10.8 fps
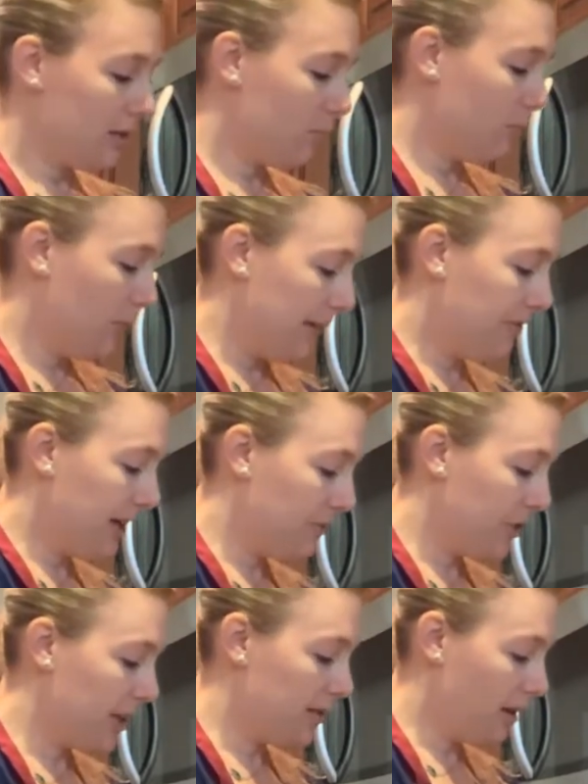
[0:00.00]
my
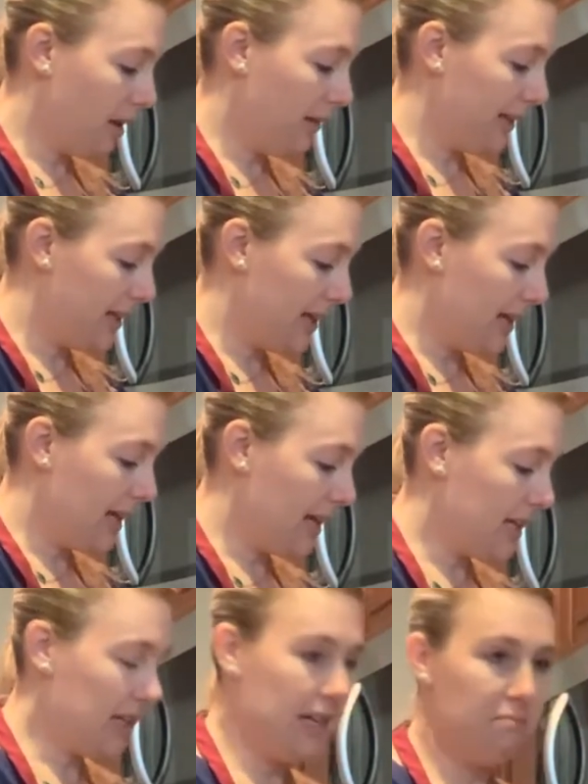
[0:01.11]
favorite
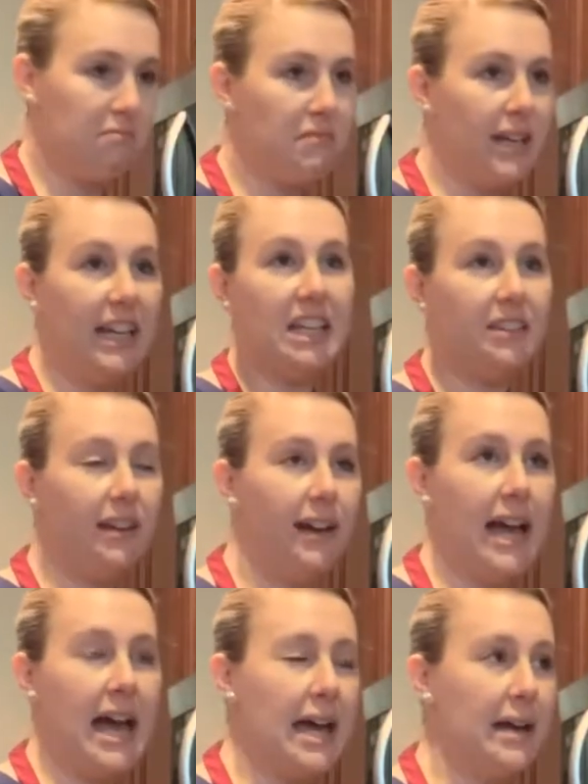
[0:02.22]
holiday,
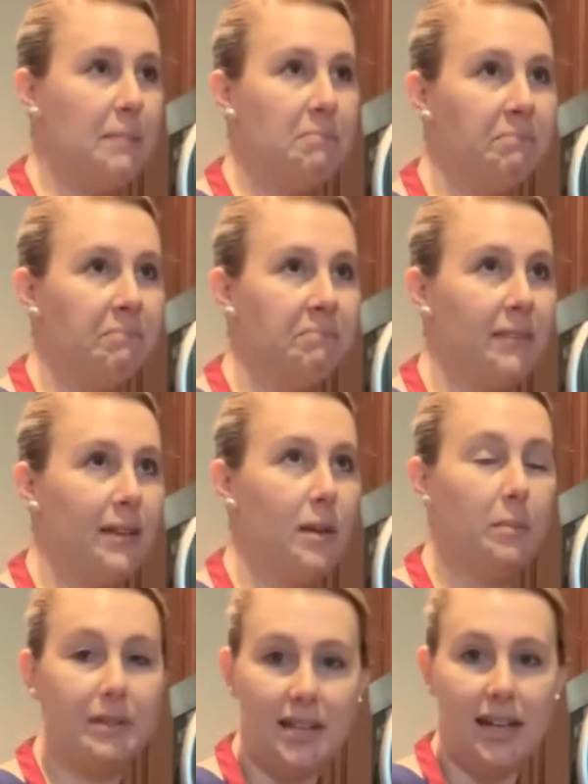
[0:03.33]
anytime
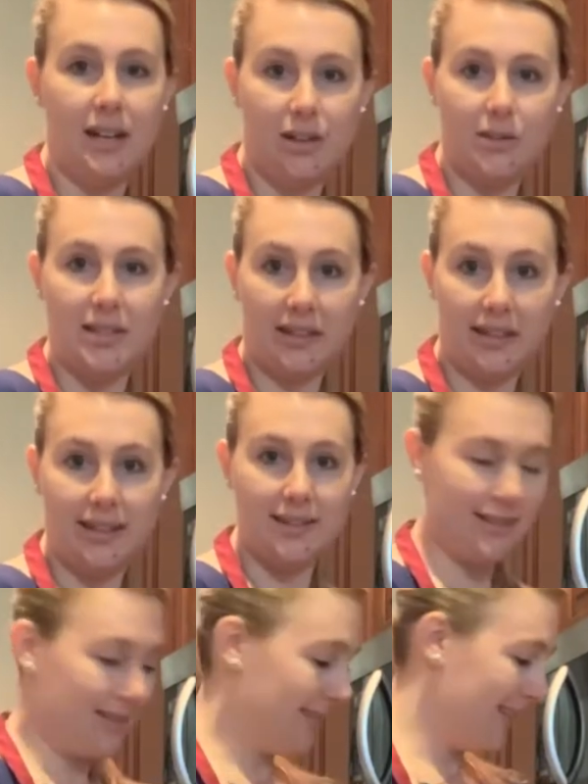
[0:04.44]
potato to
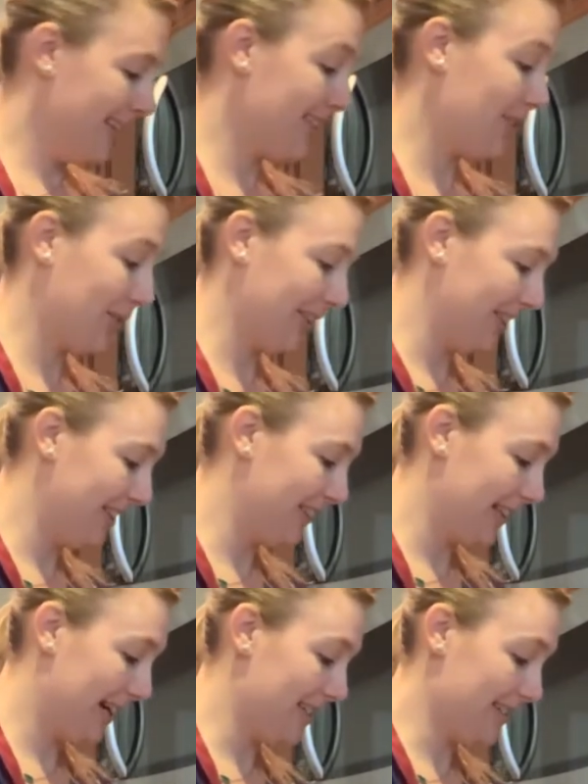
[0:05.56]
eat. It's really,
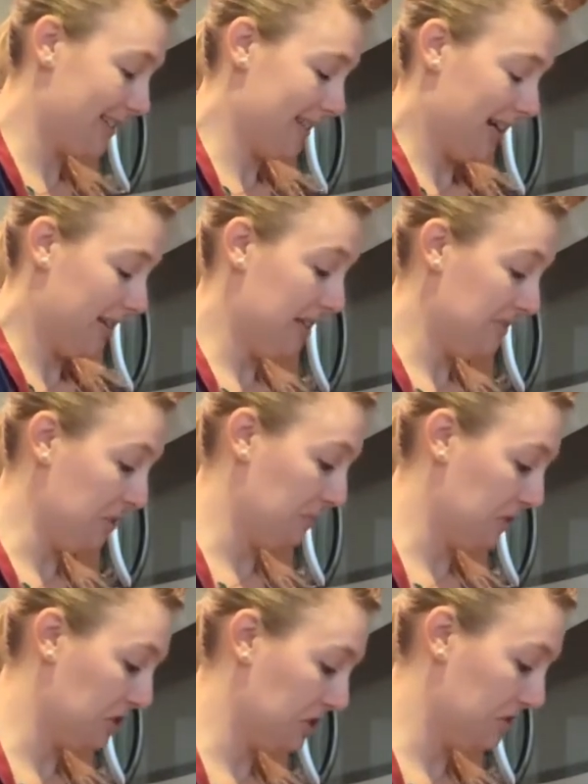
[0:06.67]
I love them.
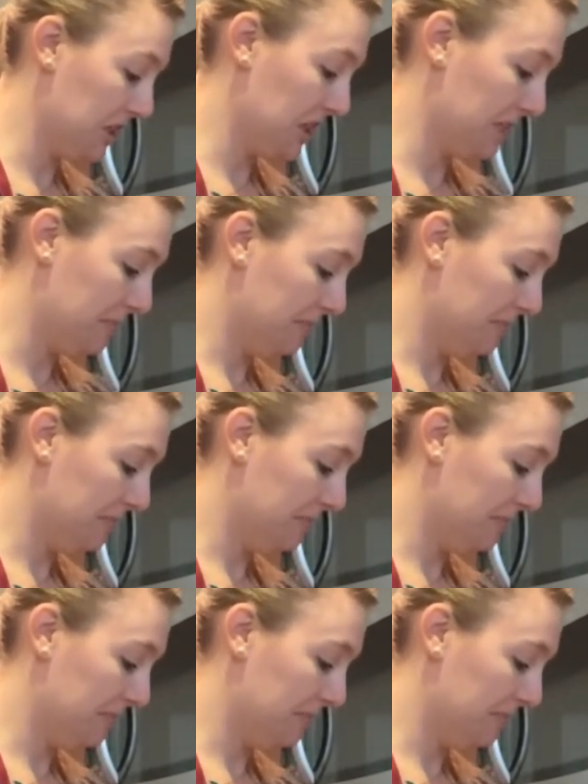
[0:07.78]
They're so good.